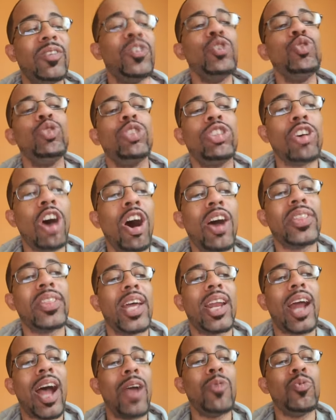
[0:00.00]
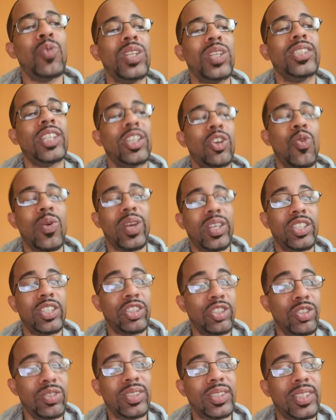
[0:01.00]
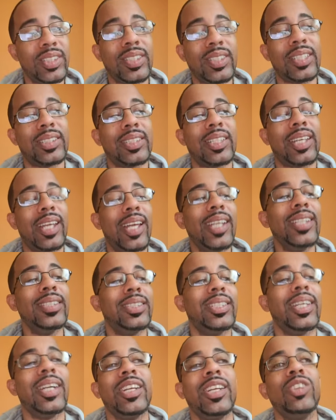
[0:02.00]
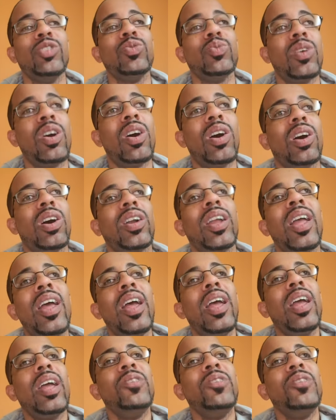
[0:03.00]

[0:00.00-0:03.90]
If you thought that I wasn't going to use this as a case study, you're wrong.